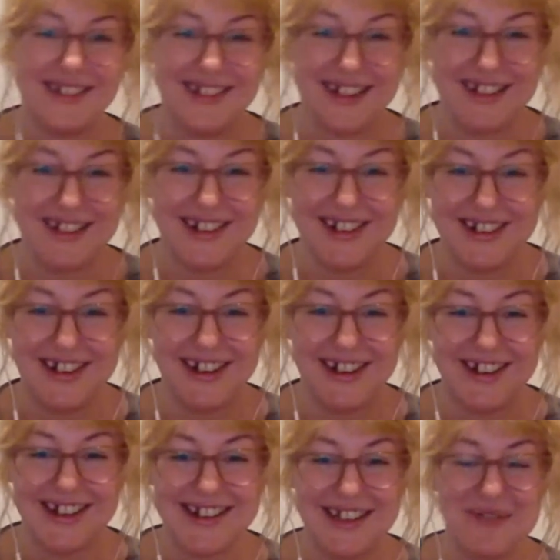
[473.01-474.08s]

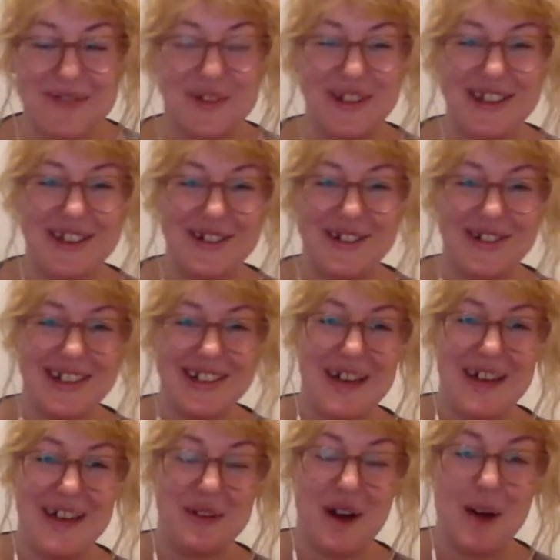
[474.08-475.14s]
that's even,
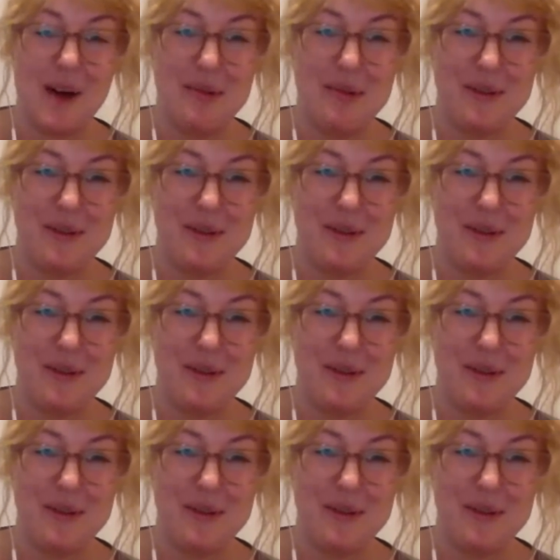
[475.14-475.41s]
level up.